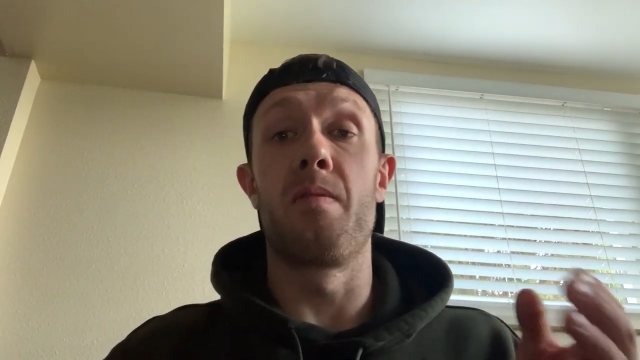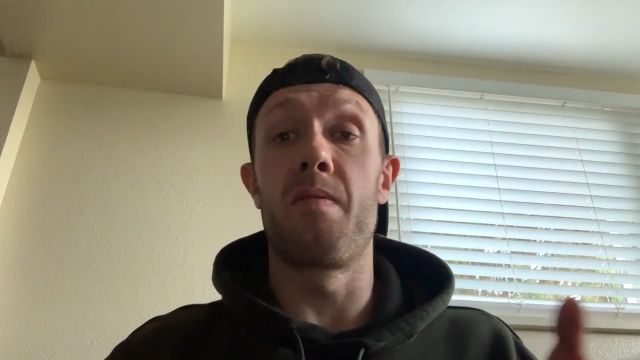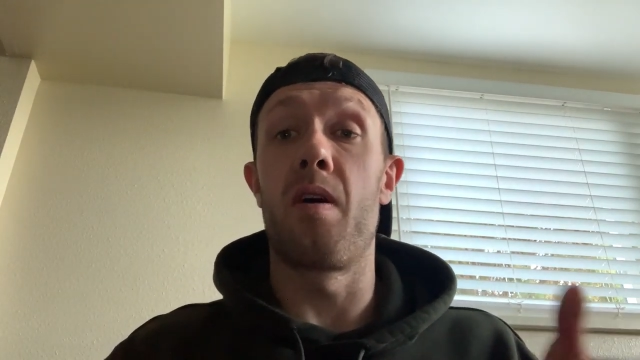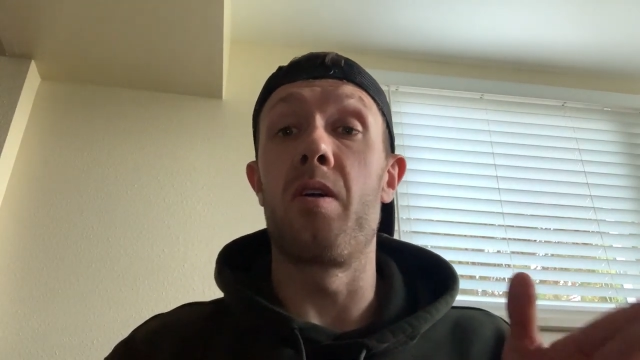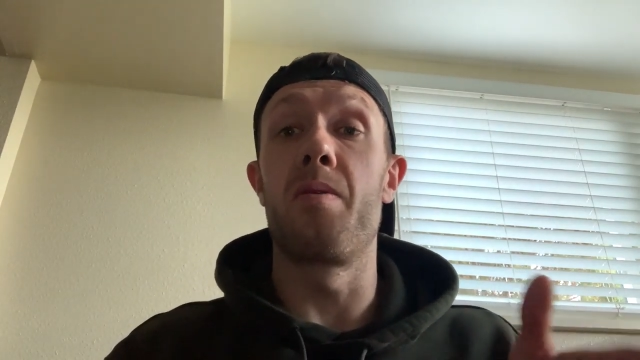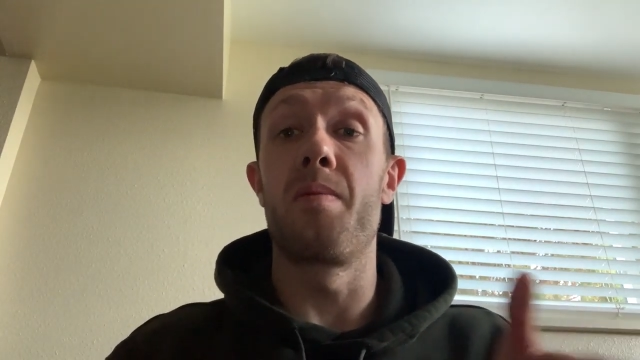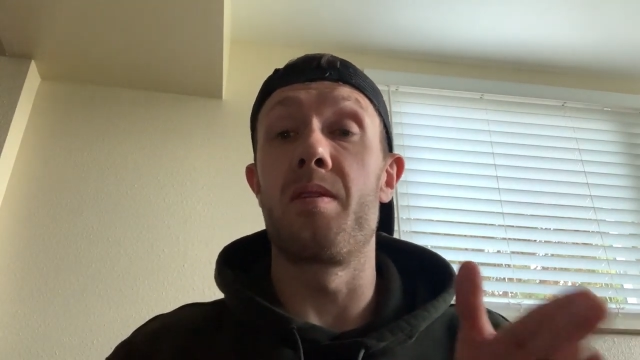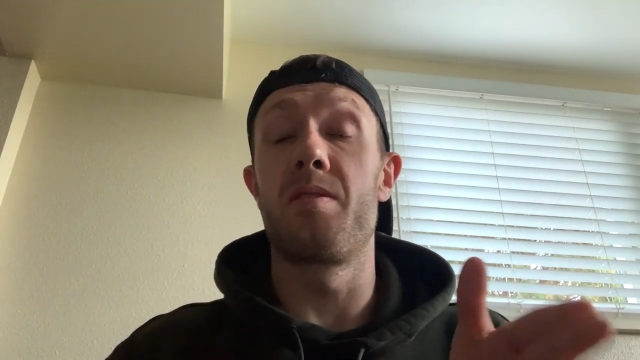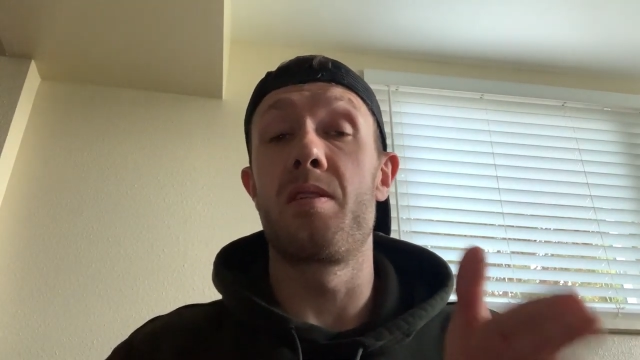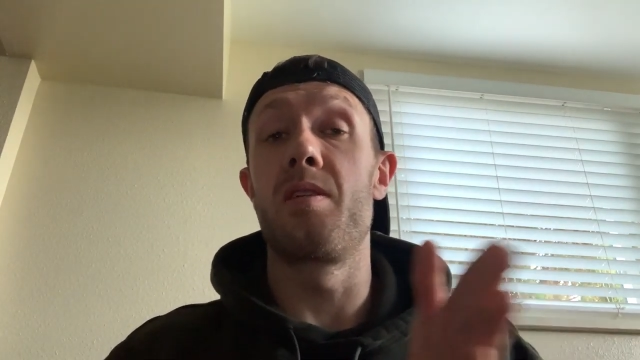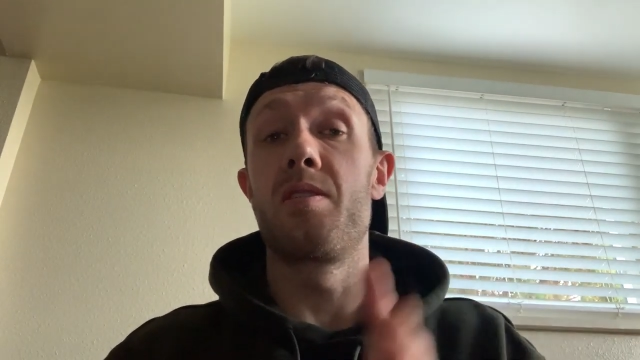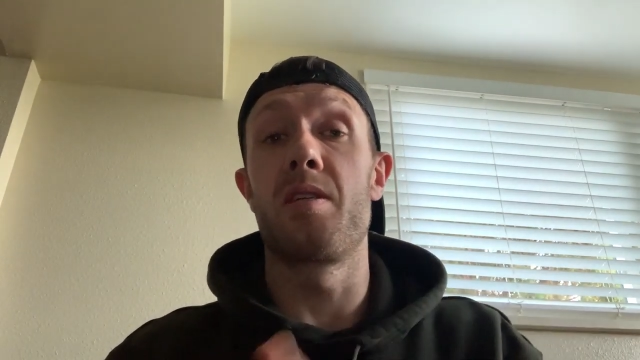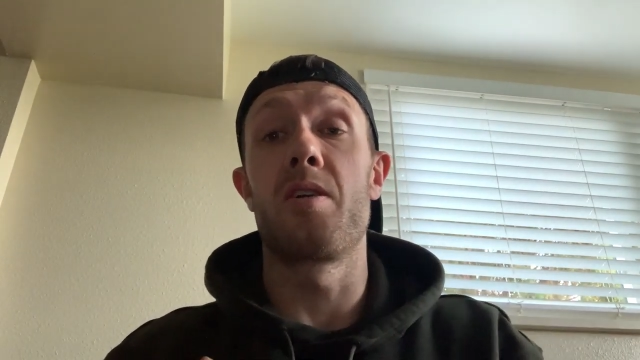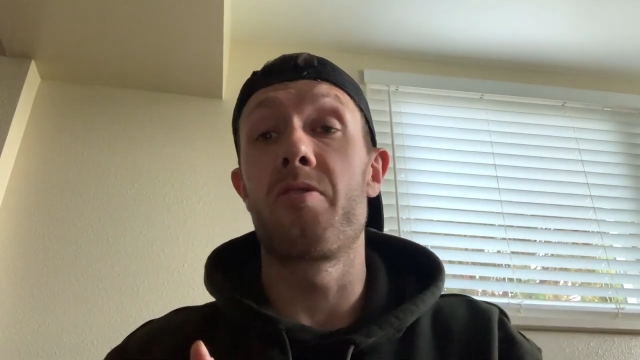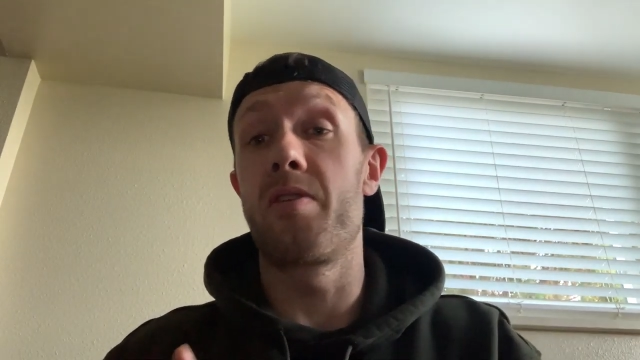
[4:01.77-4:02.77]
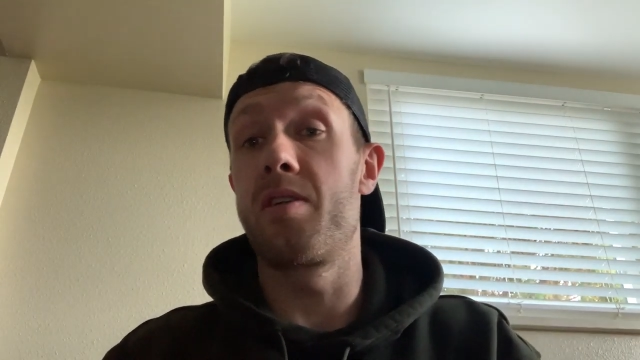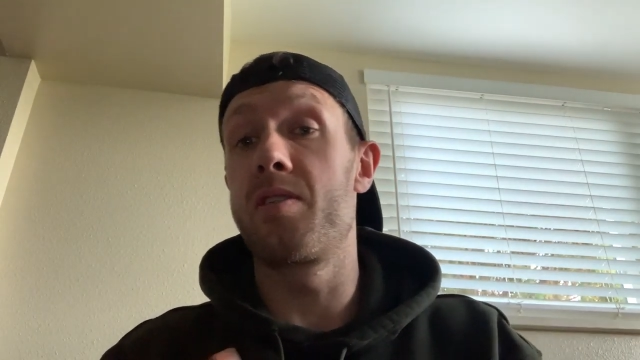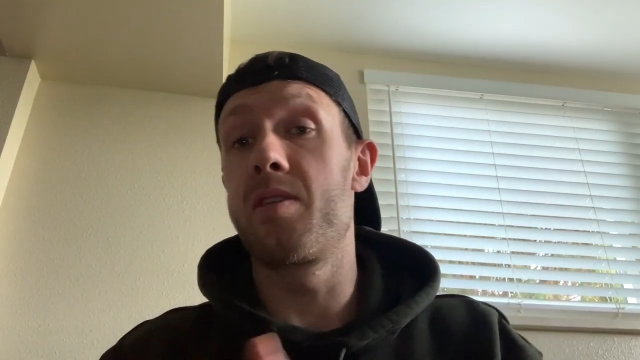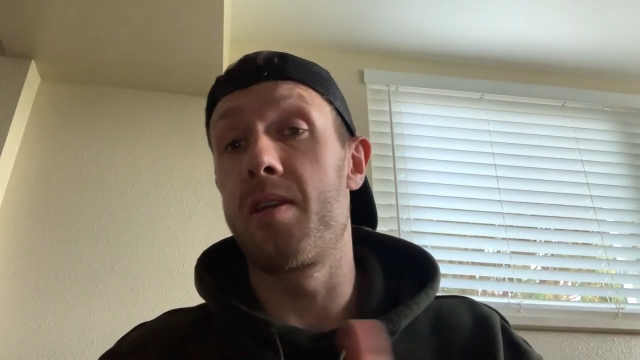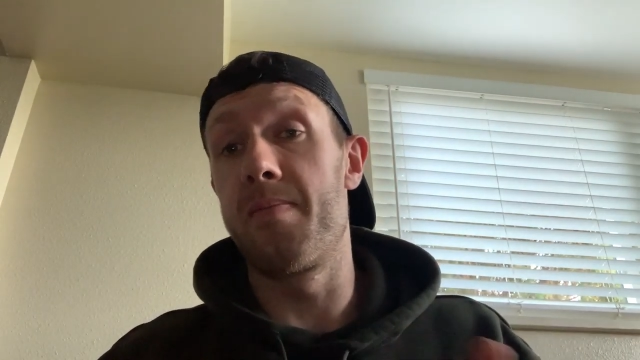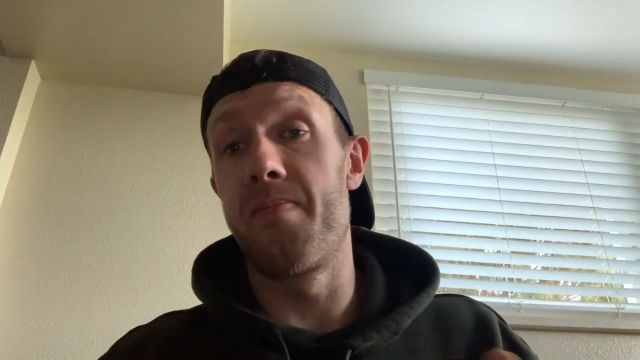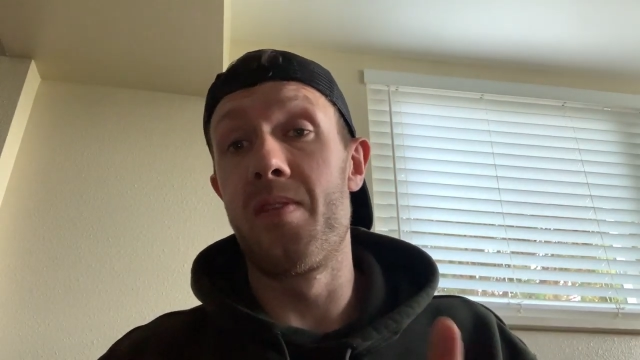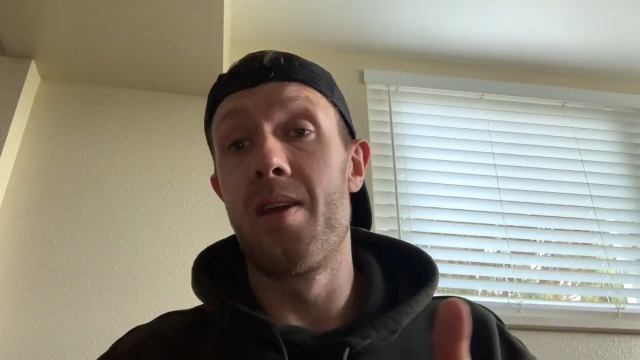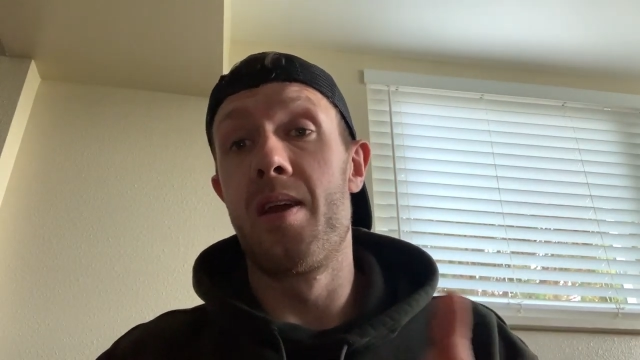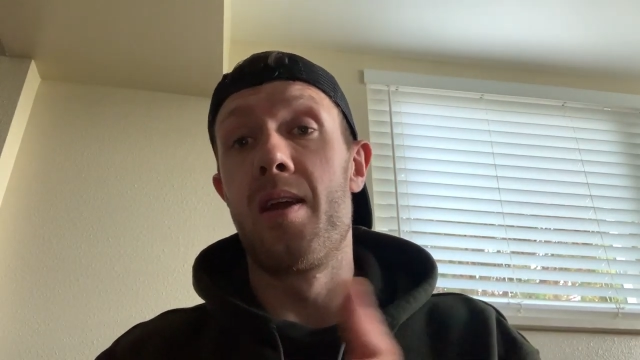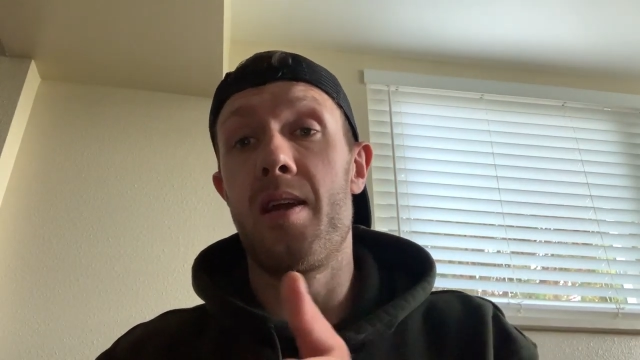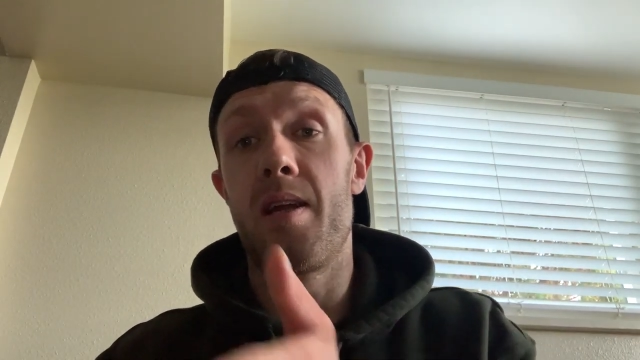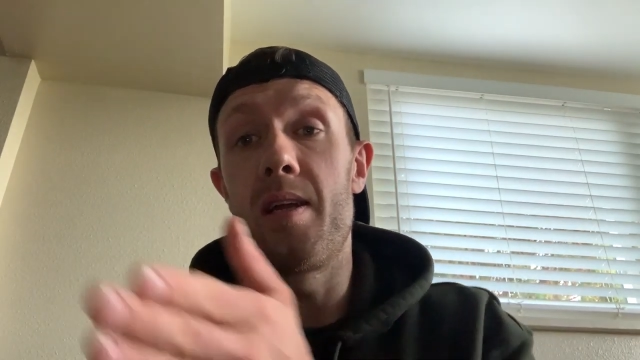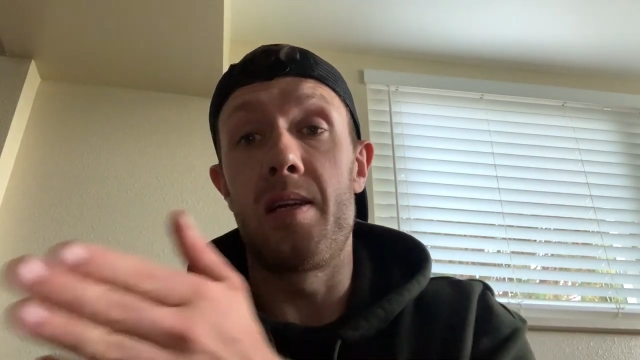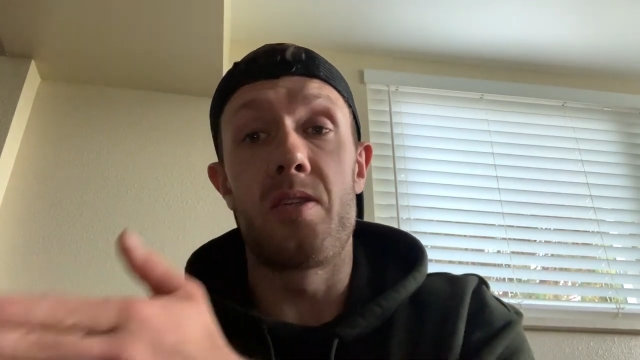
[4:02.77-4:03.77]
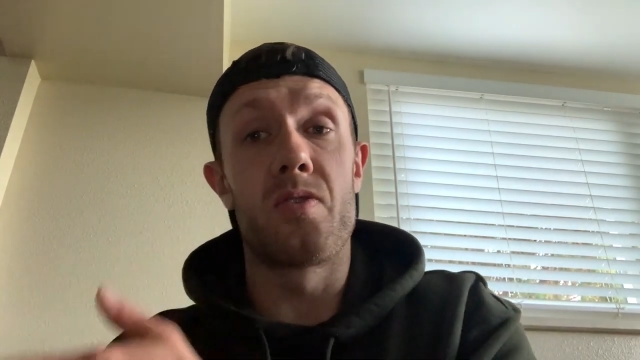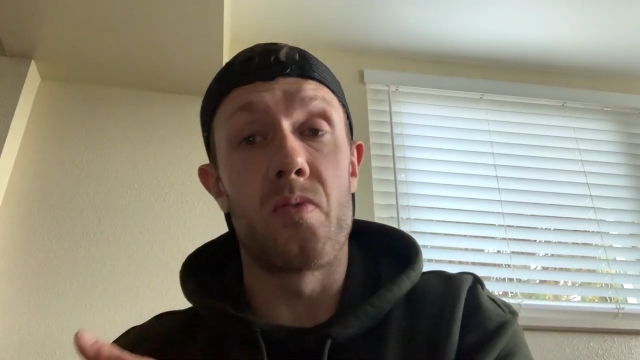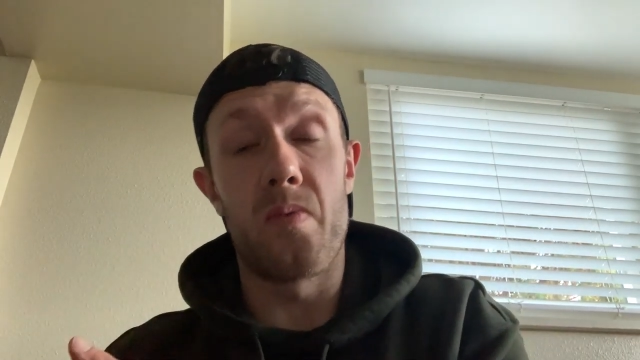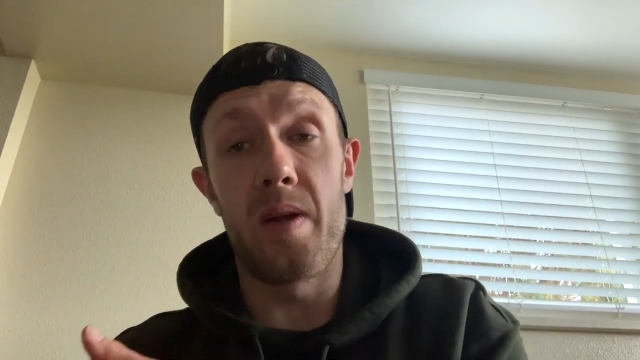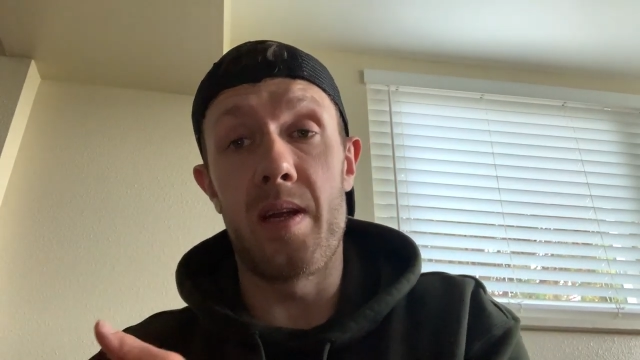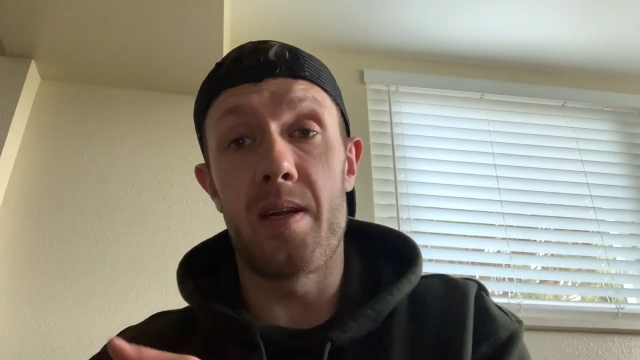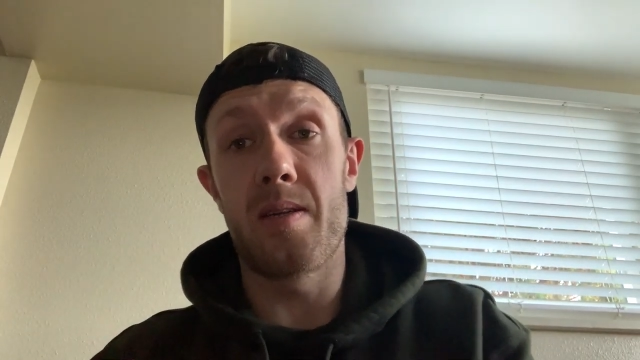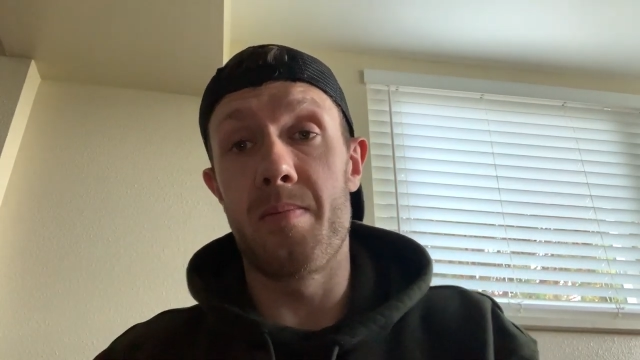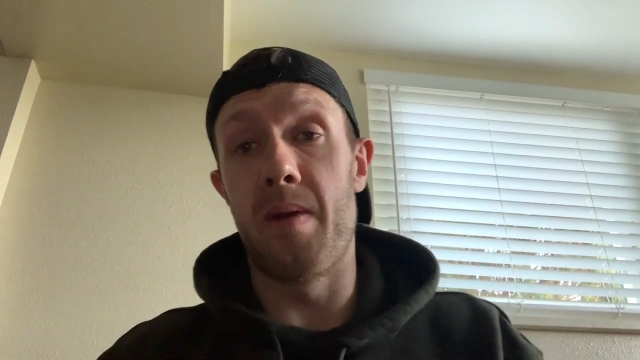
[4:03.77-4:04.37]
The volume density is increasing each week,